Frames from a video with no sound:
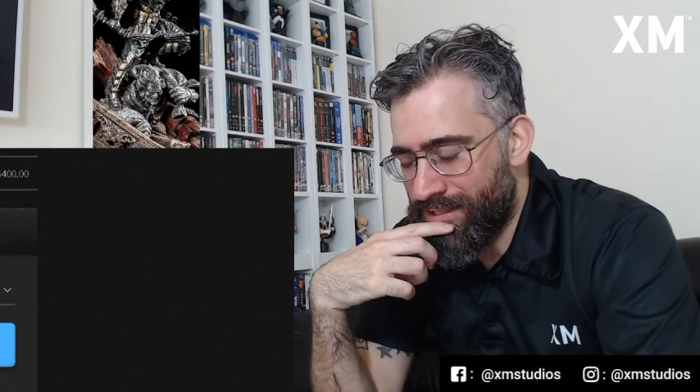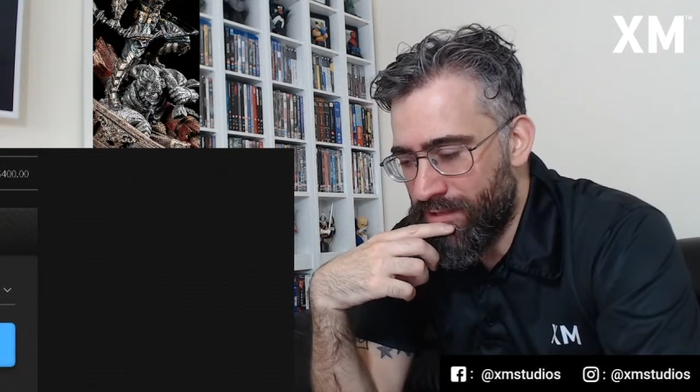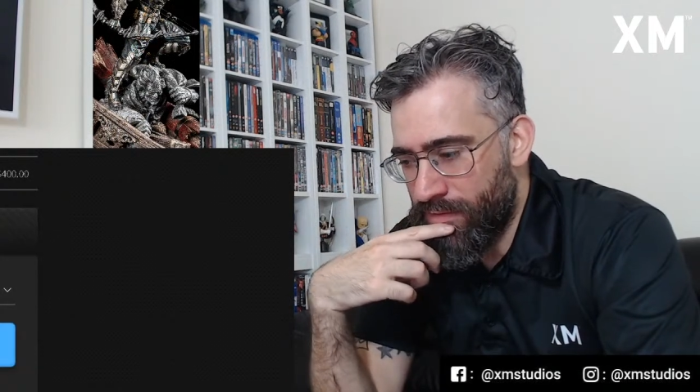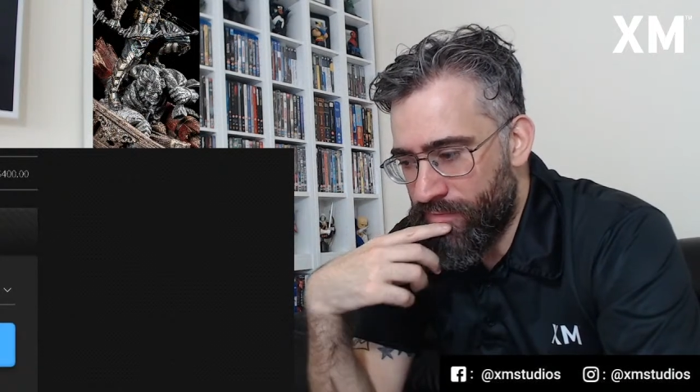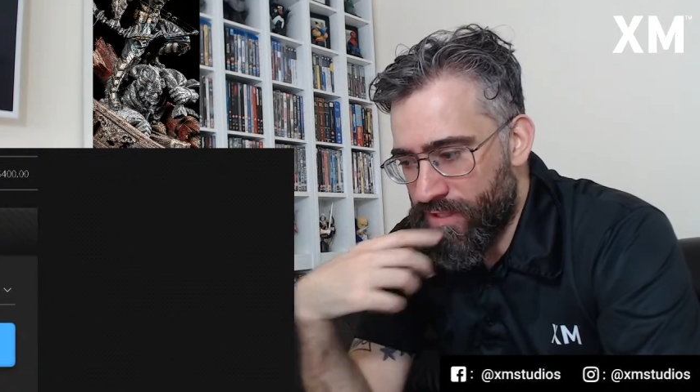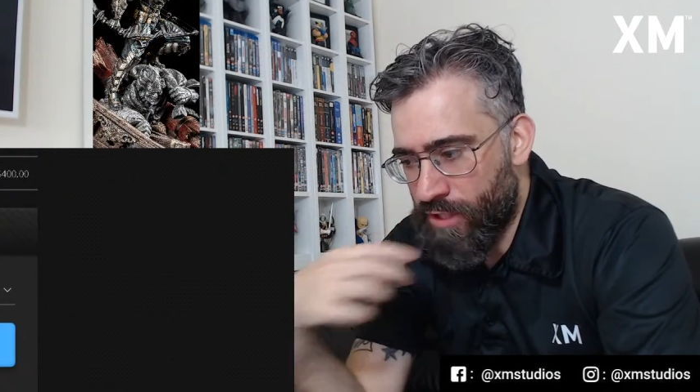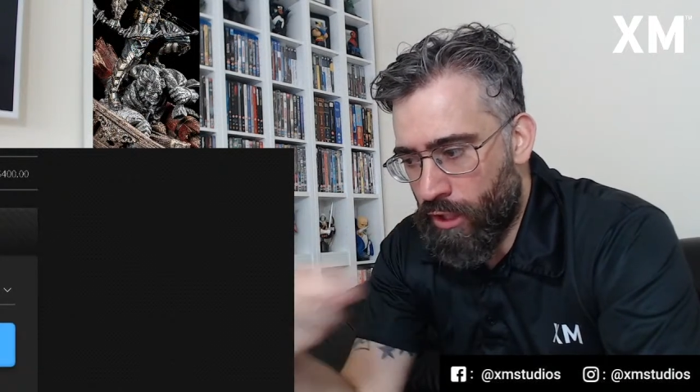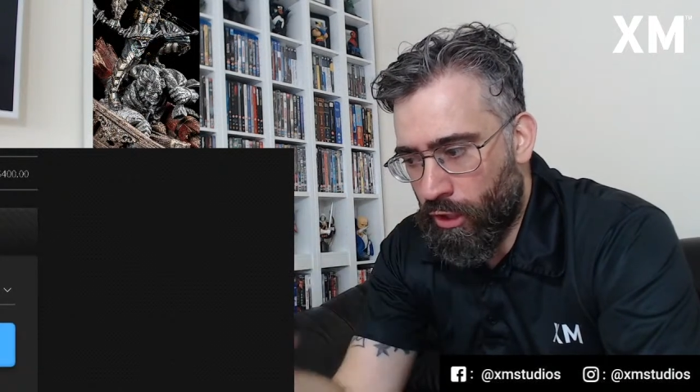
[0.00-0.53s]
don't know
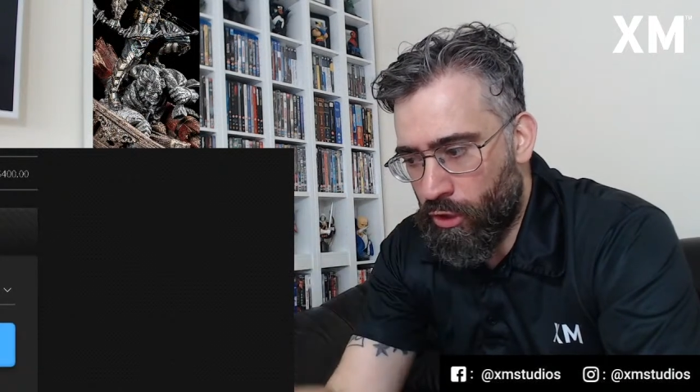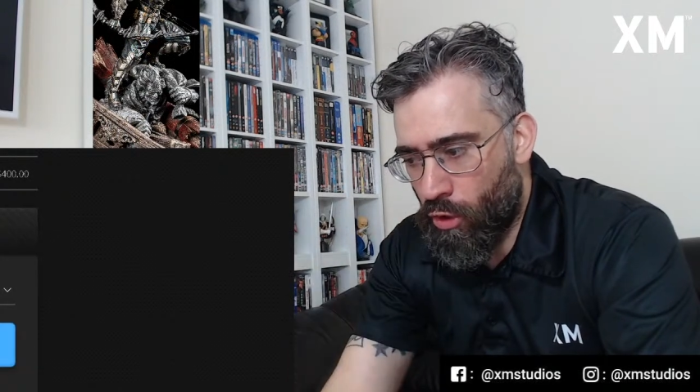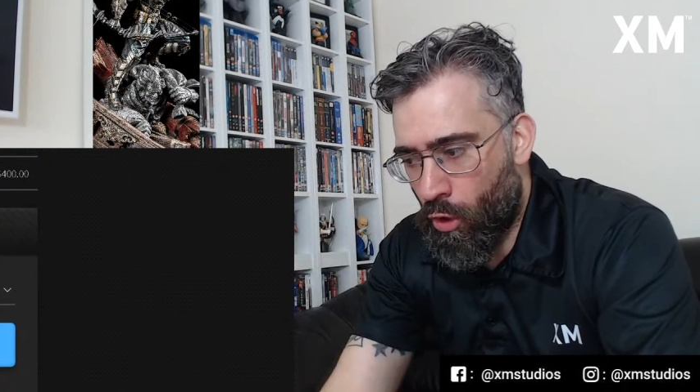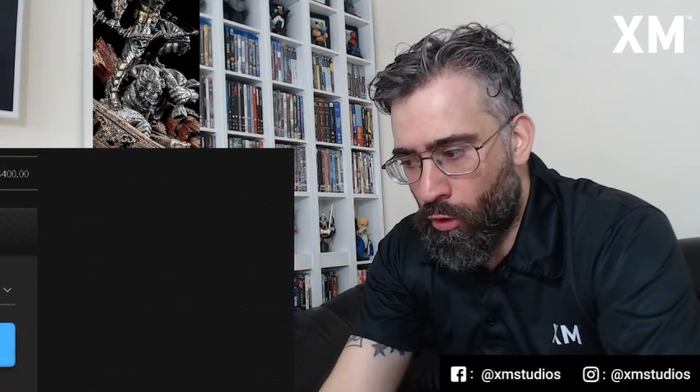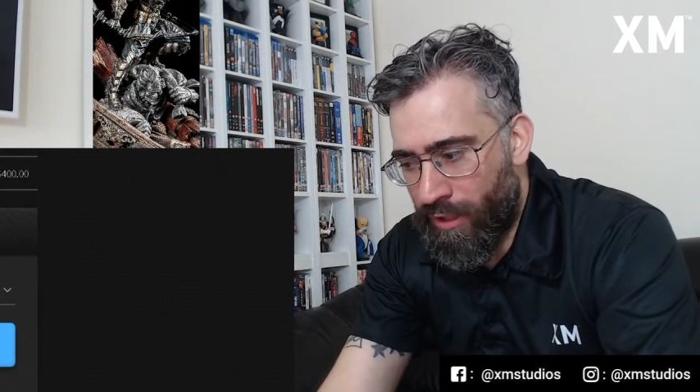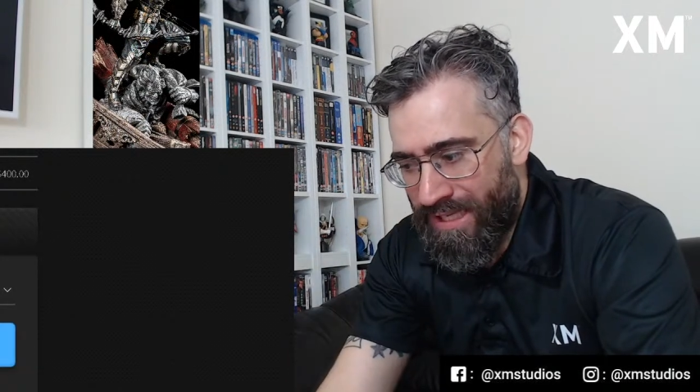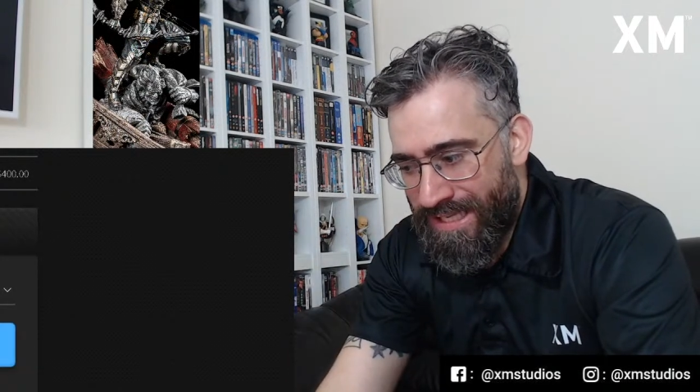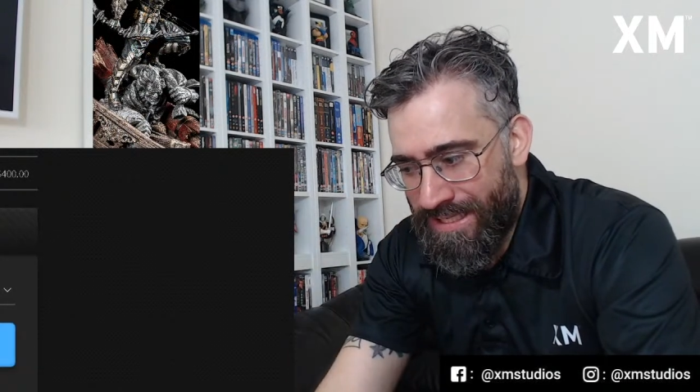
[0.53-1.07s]
if it's like an
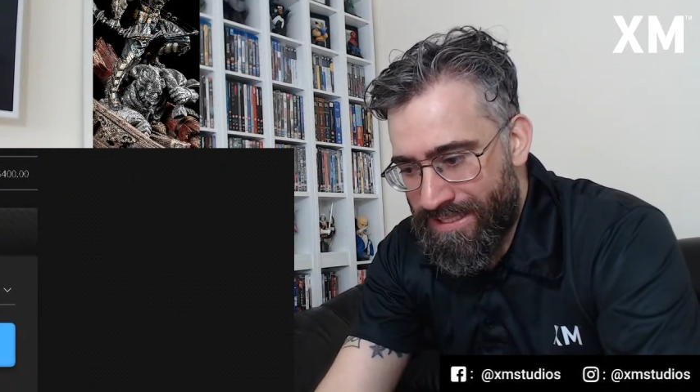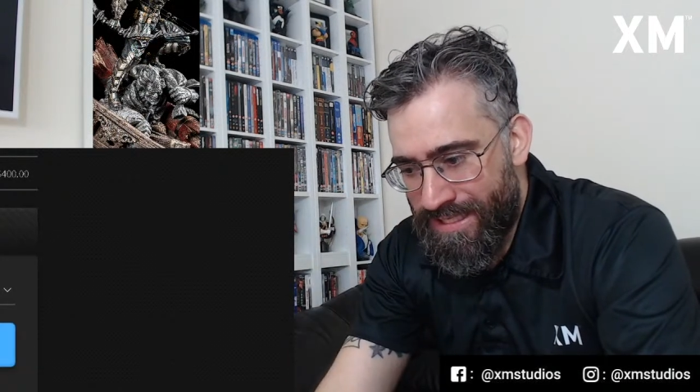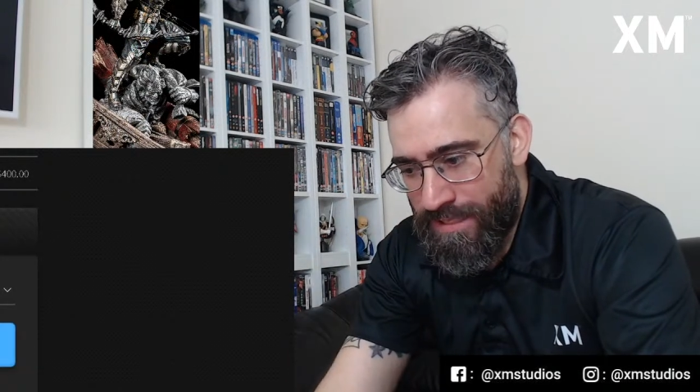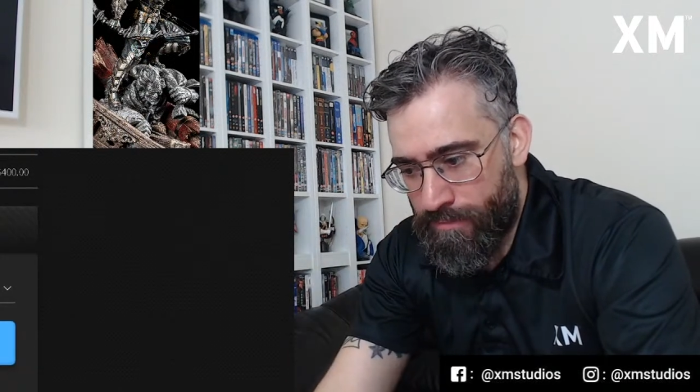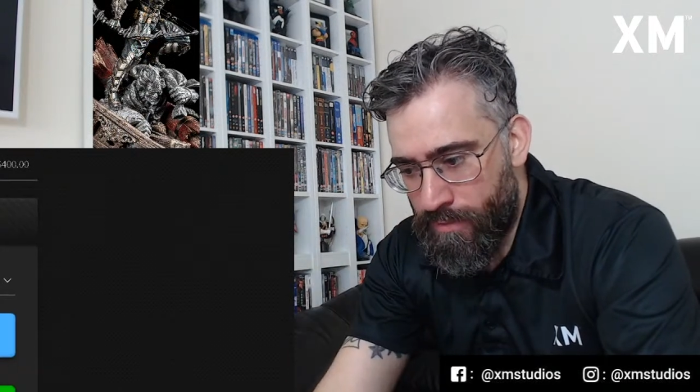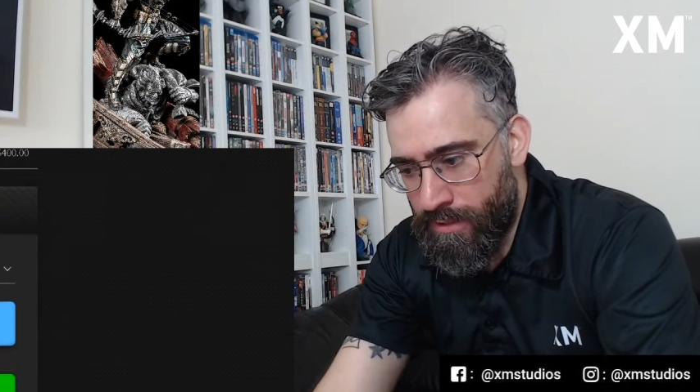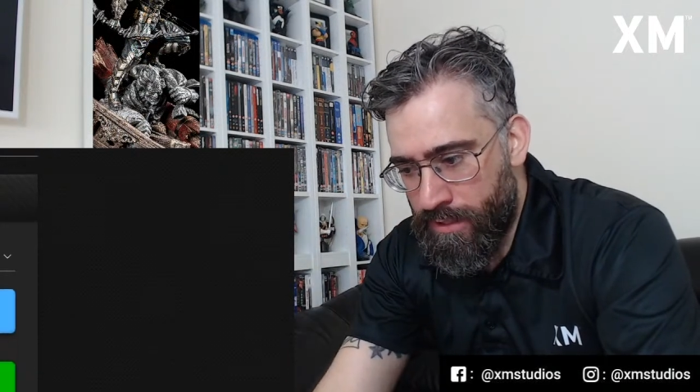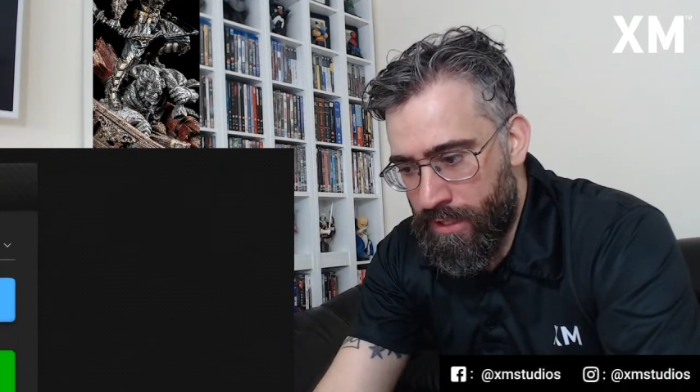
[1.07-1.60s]
Oni
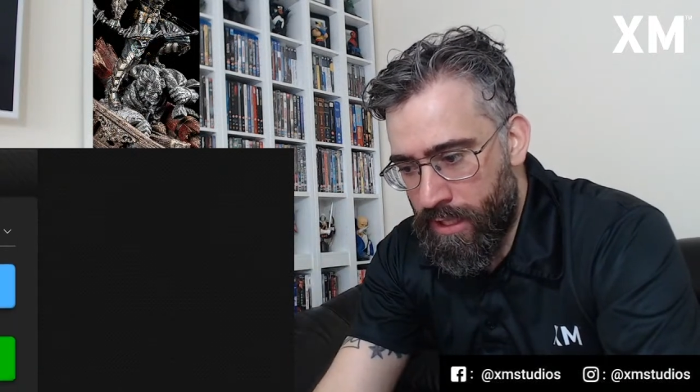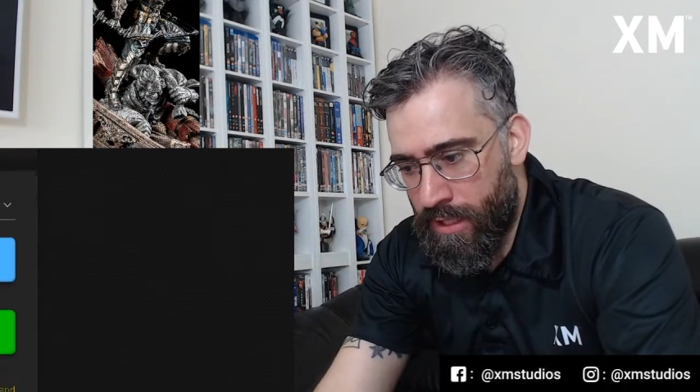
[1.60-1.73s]
demon.